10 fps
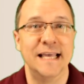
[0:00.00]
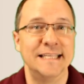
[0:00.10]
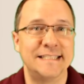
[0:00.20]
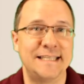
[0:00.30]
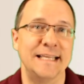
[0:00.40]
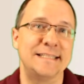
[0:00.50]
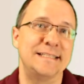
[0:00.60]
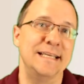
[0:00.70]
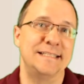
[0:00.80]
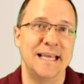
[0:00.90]
Since
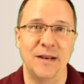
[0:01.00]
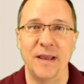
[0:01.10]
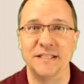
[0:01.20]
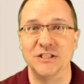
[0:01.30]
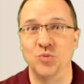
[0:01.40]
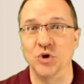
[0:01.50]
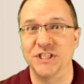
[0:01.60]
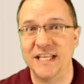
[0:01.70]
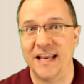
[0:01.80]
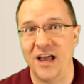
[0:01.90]
these databases were
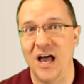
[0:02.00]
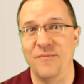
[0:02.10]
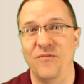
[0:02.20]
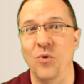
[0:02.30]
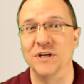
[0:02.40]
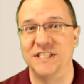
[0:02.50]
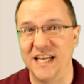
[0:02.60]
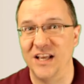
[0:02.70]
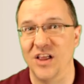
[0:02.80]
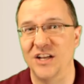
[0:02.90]
set up for
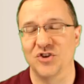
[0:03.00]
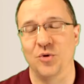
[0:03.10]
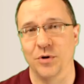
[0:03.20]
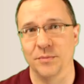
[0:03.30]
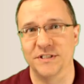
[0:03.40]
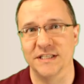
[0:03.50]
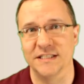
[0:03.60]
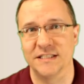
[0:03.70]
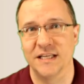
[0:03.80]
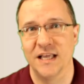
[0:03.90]
genealogical
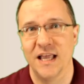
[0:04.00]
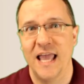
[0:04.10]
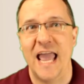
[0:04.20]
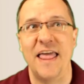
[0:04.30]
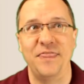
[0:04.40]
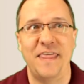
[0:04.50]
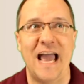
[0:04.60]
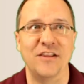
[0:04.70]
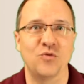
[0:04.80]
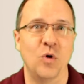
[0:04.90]
purposes, and
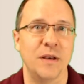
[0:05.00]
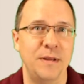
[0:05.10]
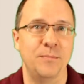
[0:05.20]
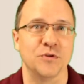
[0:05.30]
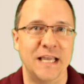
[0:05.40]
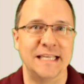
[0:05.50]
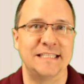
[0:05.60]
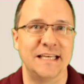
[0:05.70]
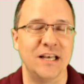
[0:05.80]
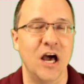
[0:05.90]
that's what people
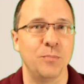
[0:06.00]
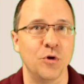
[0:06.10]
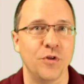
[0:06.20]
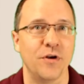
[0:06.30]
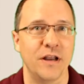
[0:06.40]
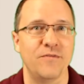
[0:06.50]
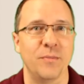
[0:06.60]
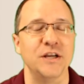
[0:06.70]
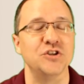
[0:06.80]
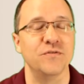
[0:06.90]
tested and uploaded their
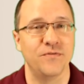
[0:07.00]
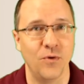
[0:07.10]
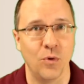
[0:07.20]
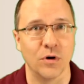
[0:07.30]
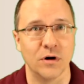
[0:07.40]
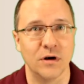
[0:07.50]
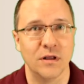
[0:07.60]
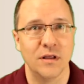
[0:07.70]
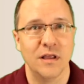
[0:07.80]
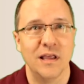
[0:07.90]
information for,
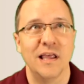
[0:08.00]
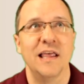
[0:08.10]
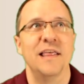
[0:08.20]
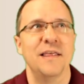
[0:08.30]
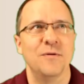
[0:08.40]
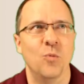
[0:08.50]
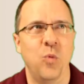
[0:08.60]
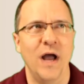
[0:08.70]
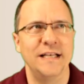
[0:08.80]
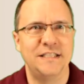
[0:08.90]

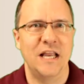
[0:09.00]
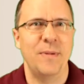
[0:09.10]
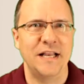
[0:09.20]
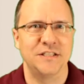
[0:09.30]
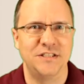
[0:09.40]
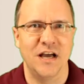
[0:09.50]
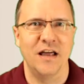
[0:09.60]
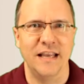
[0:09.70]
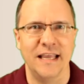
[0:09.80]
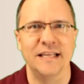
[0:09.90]
what GEDmatch has
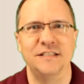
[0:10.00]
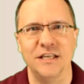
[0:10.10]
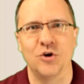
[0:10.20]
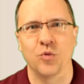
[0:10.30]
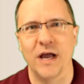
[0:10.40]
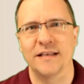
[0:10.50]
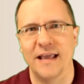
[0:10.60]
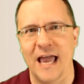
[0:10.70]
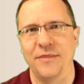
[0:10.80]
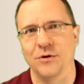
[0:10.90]
done is the correct
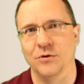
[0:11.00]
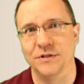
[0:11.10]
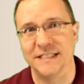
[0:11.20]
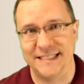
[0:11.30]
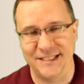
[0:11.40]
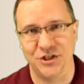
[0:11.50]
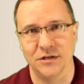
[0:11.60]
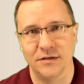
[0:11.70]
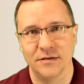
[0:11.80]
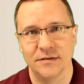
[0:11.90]
ethical decision.